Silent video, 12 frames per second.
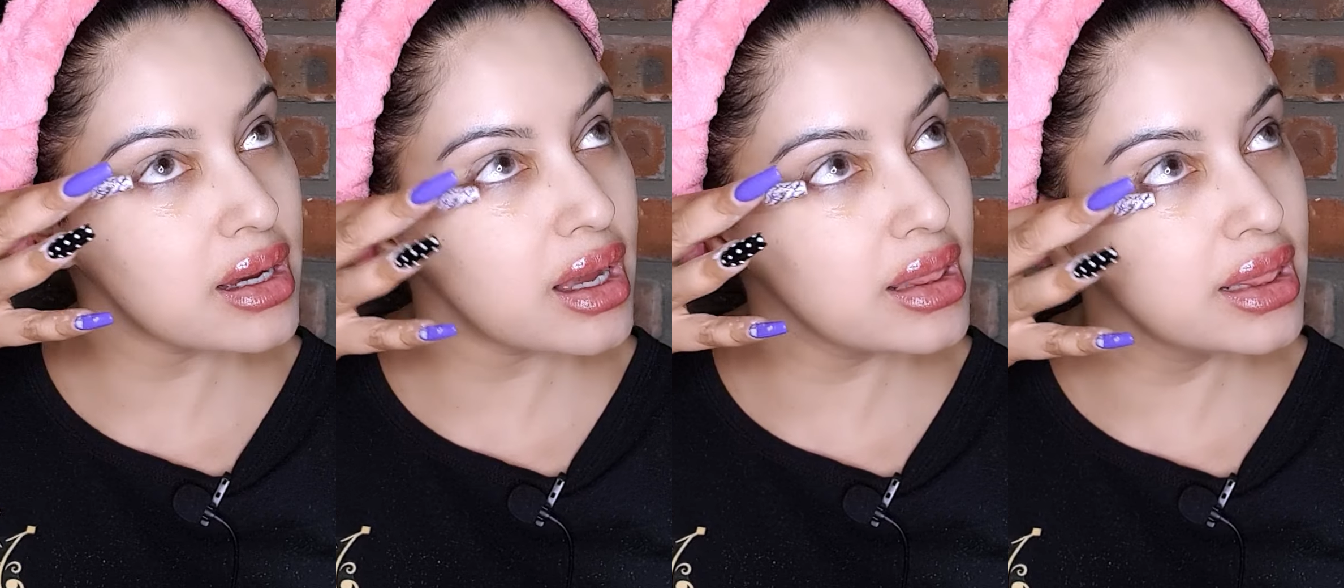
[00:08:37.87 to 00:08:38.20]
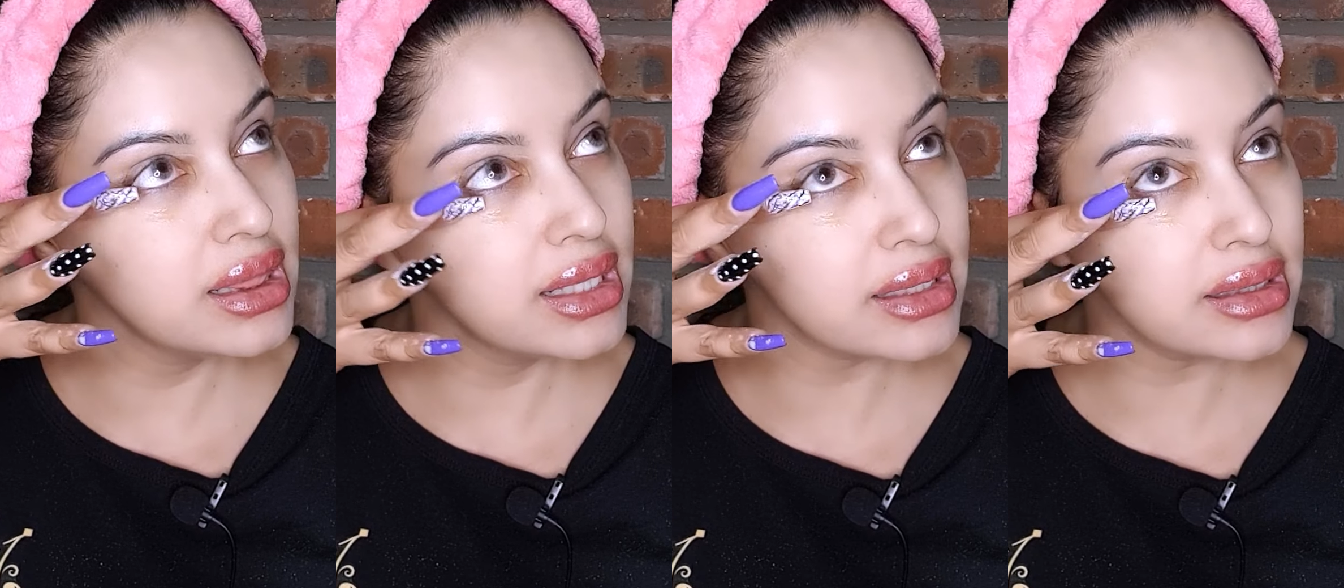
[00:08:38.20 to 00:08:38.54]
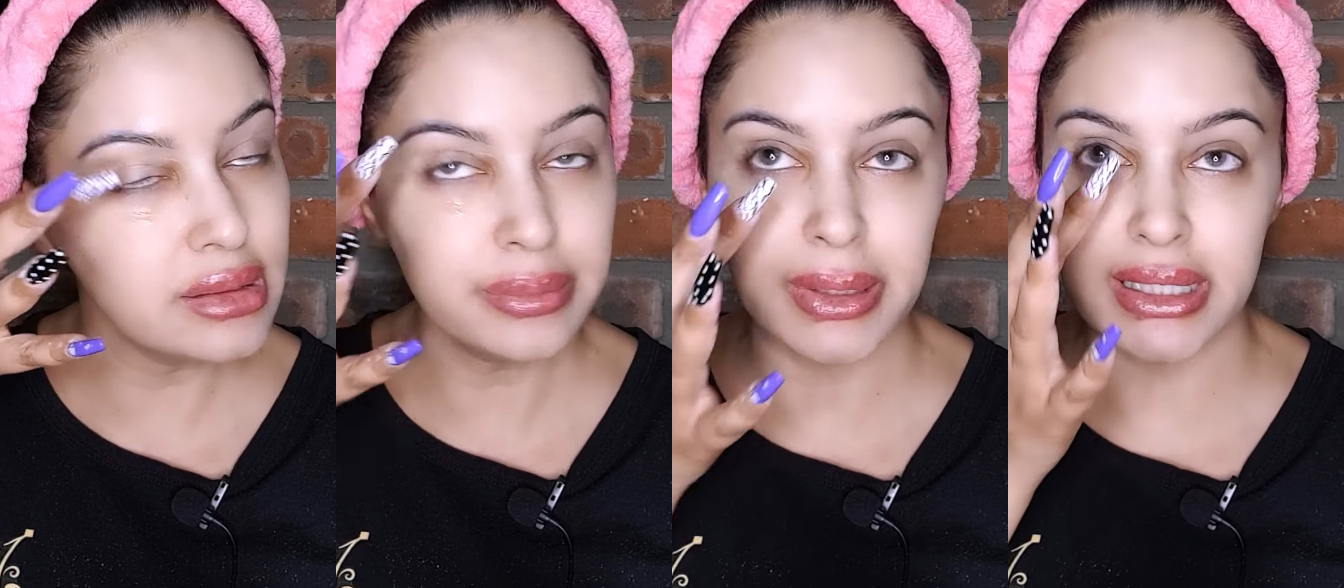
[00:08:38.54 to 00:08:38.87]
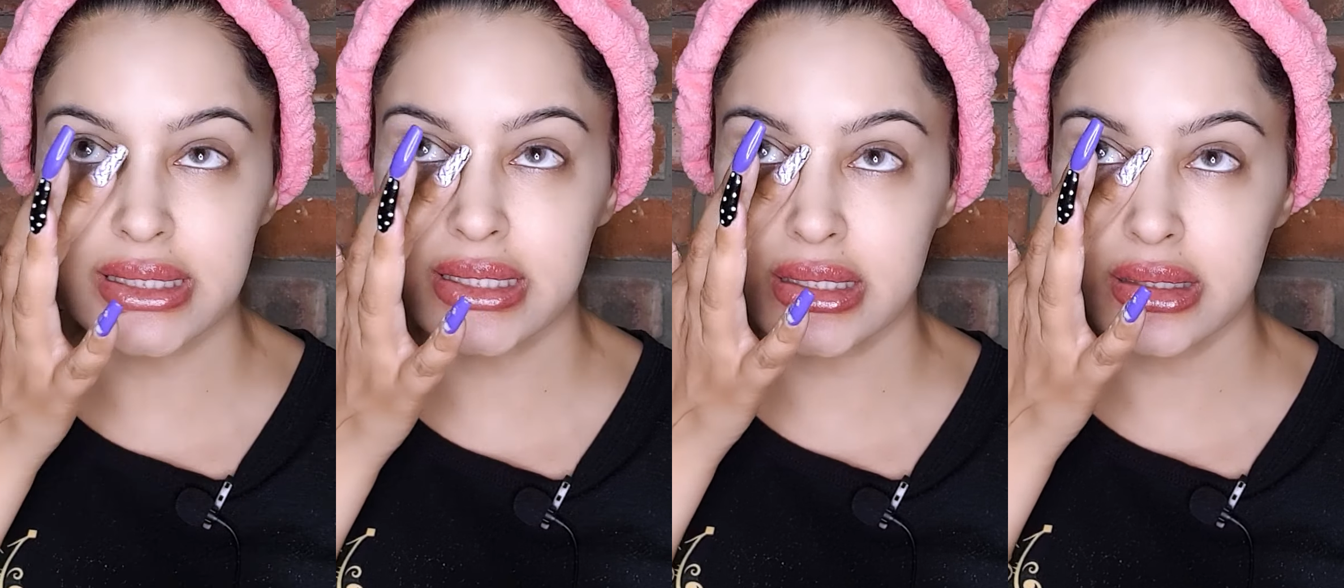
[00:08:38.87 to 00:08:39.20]
a little
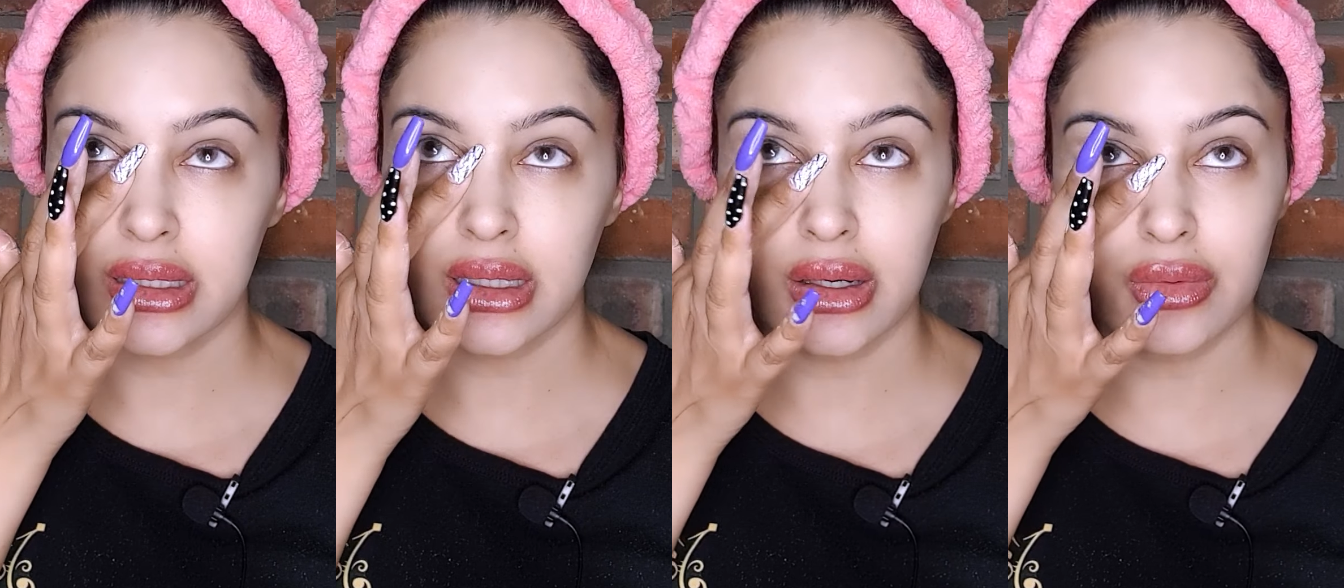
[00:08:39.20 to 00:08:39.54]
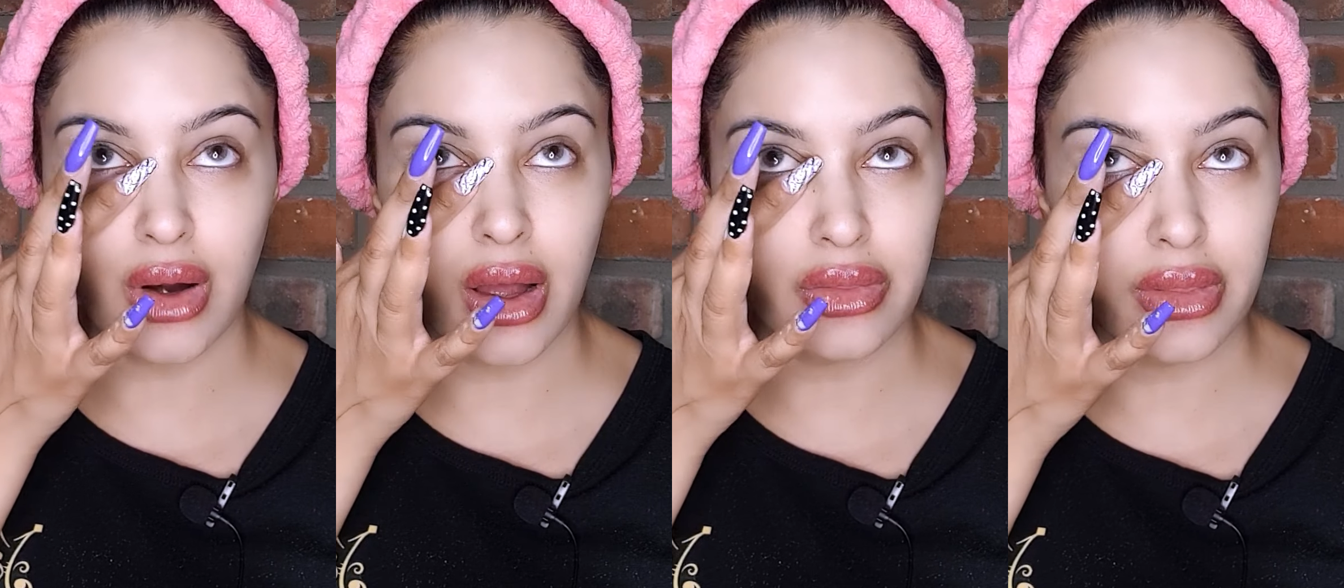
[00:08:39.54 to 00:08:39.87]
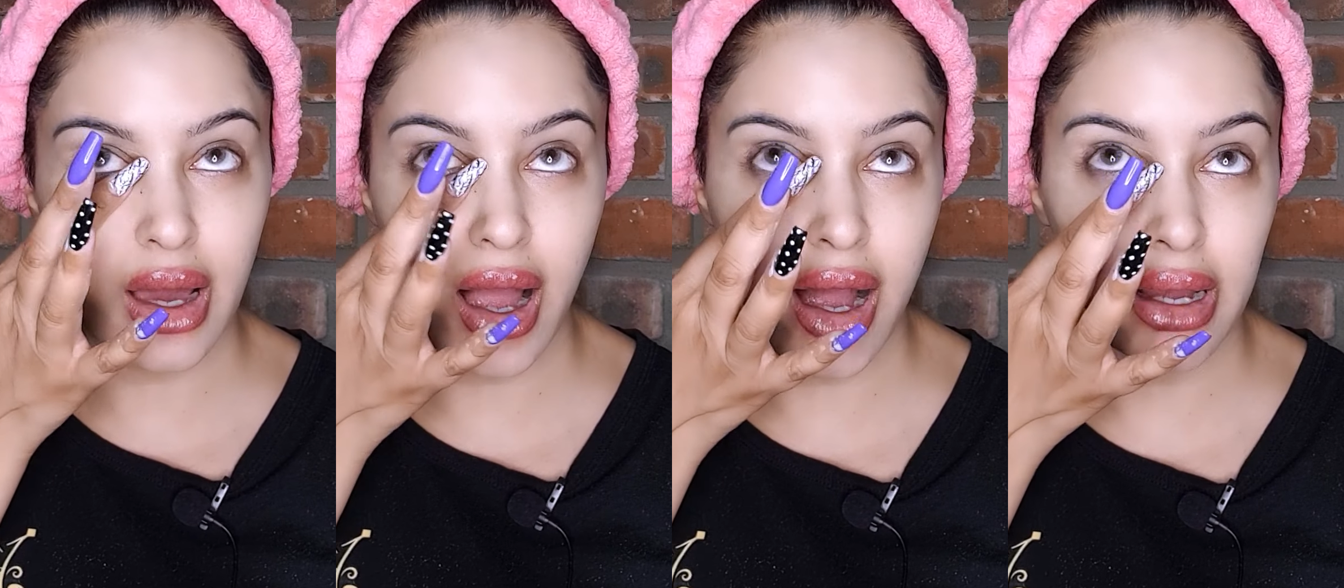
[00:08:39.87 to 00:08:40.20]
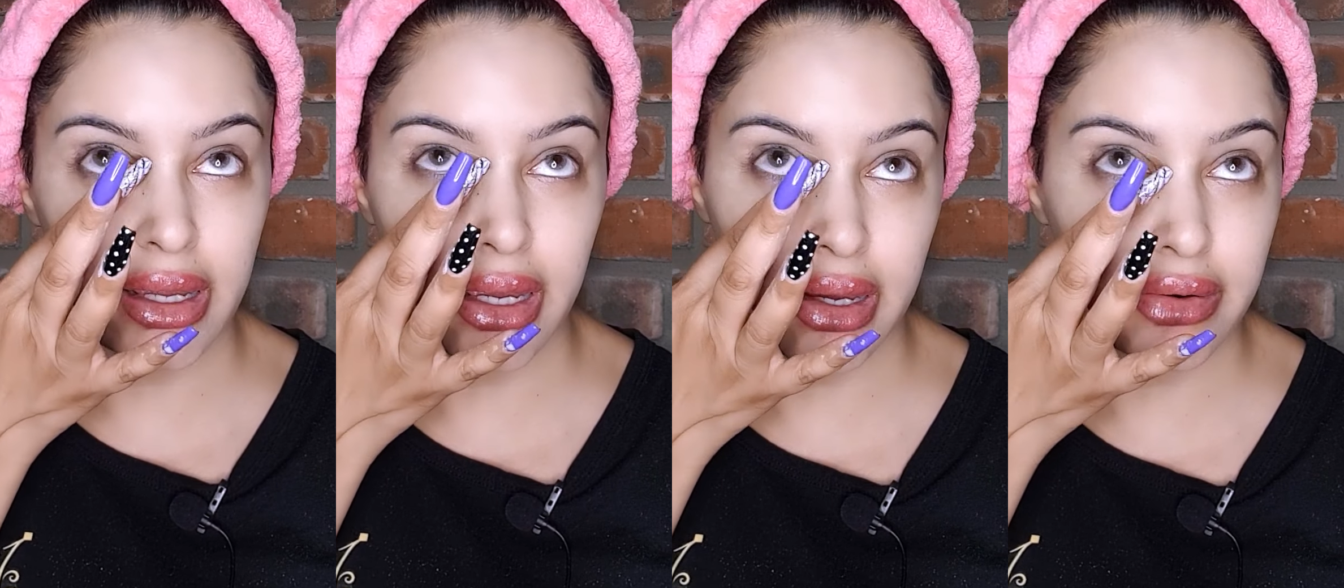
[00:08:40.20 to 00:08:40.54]
bit around the eye
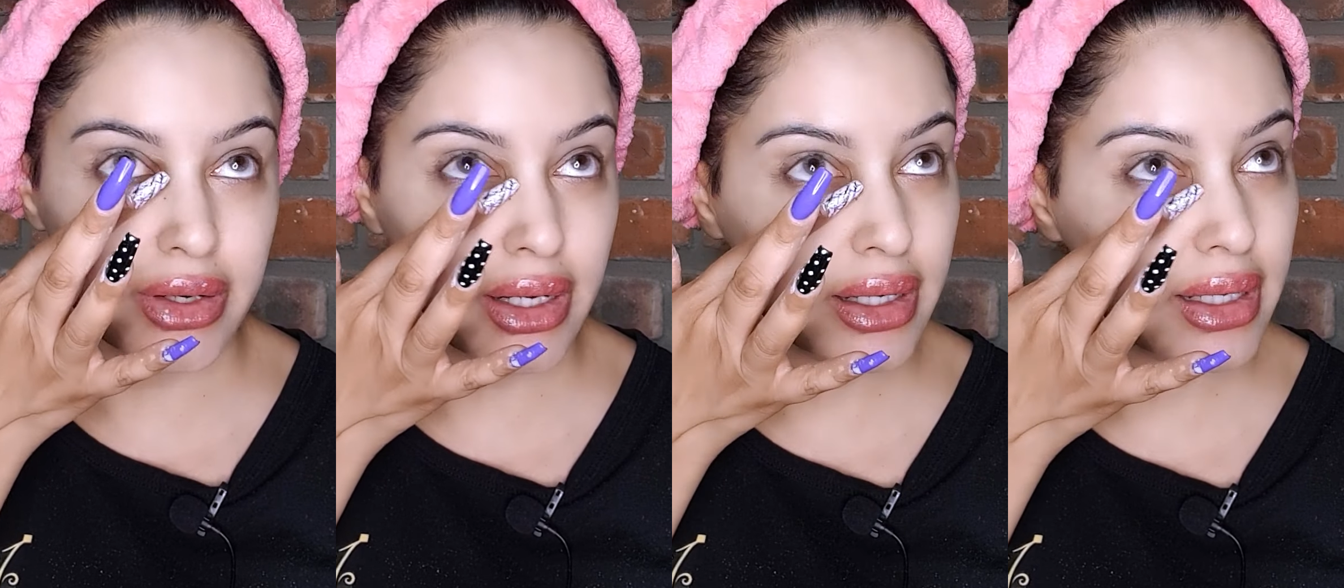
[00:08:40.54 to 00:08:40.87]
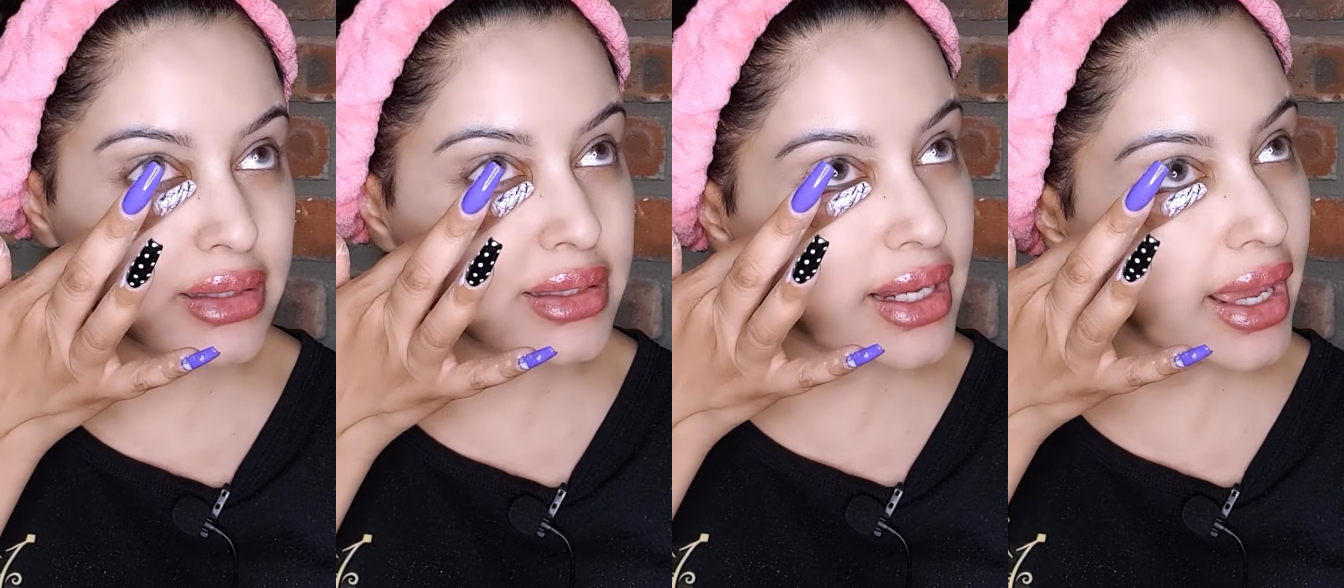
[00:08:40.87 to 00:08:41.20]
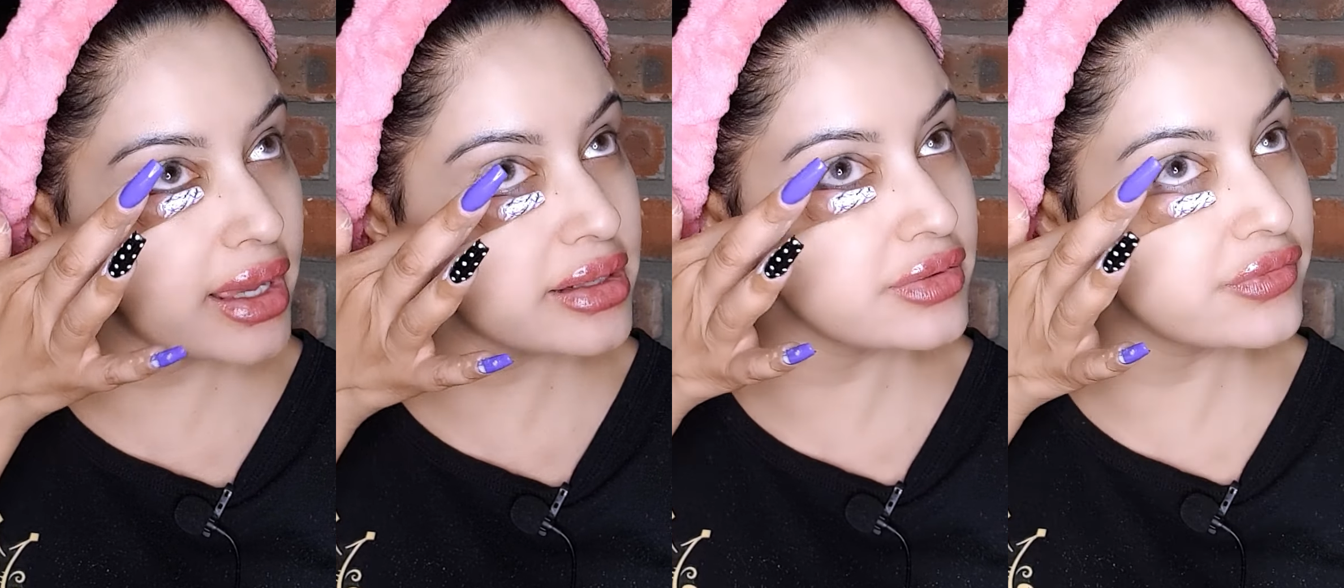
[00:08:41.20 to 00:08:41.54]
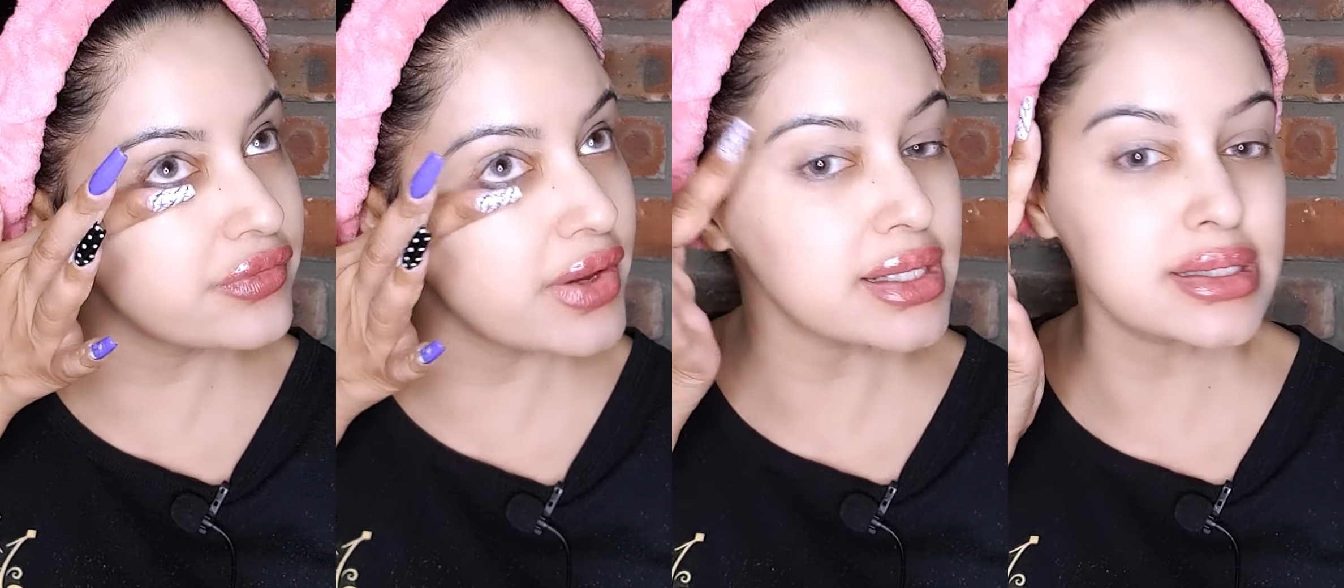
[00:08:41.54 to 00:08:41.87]
area, it can
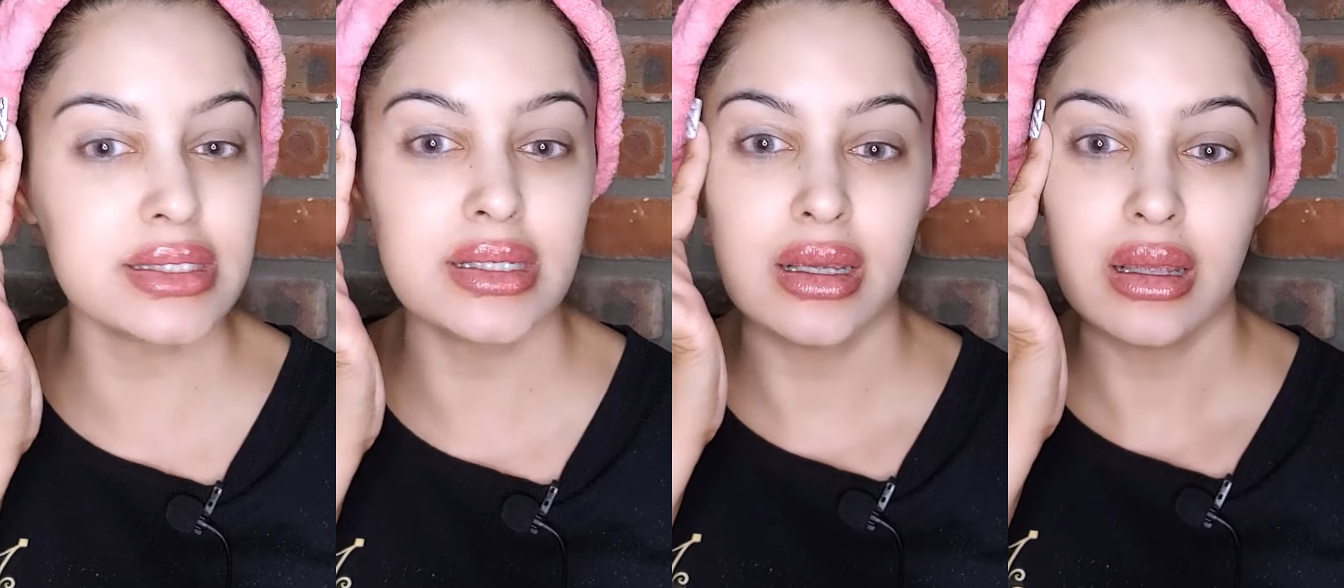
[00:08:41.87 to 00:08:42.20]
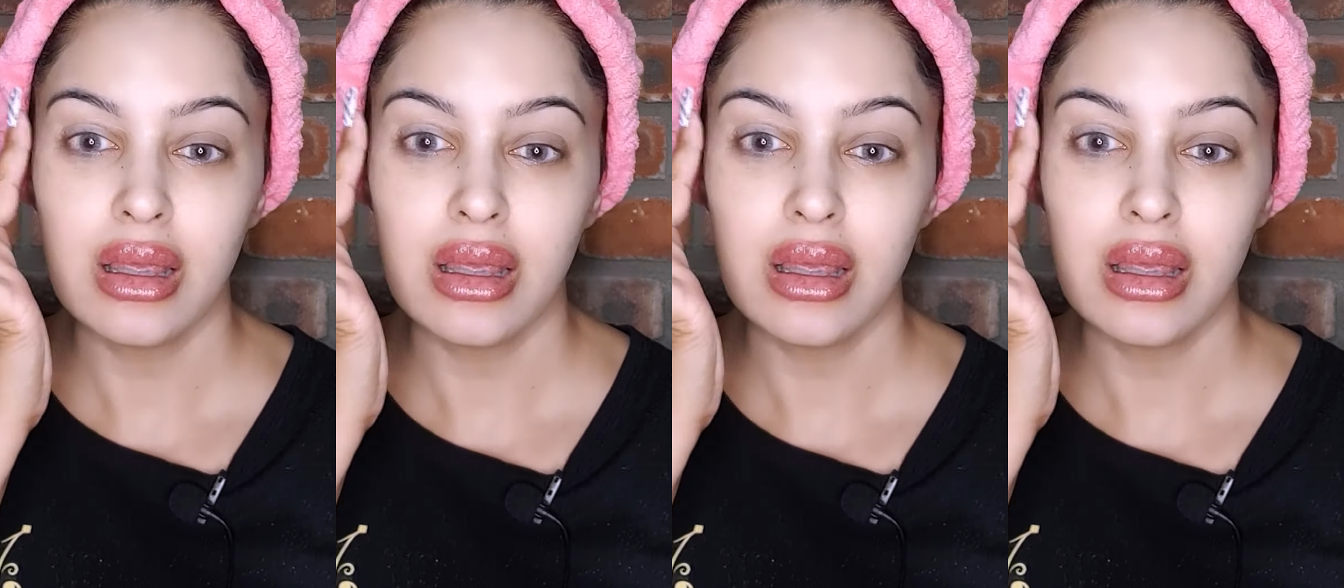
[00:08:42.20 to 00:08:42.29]
affect